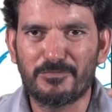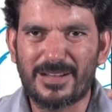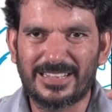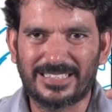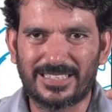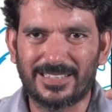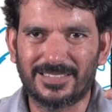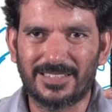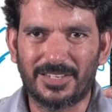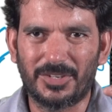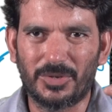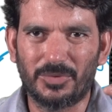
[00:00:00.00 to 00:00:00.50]

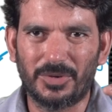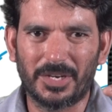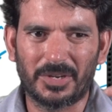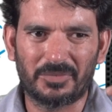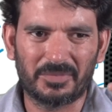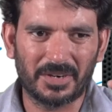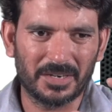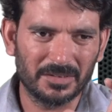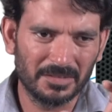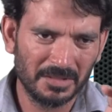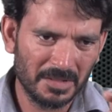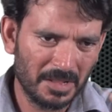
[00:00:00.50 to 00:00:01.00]
batches that you
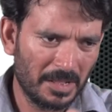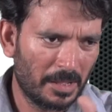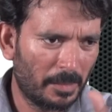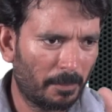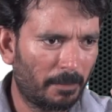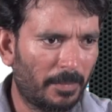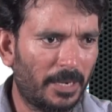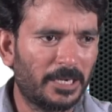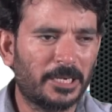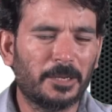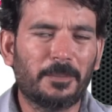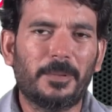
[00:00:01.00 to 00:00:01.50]
required
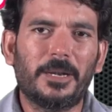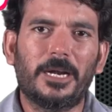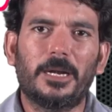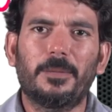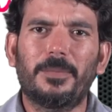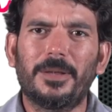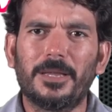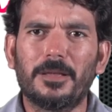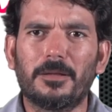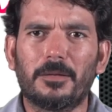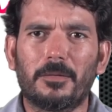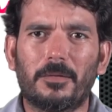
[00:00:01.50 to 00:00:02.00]
multiplied
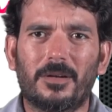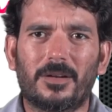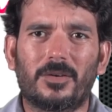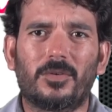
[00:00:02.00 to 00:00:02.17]
by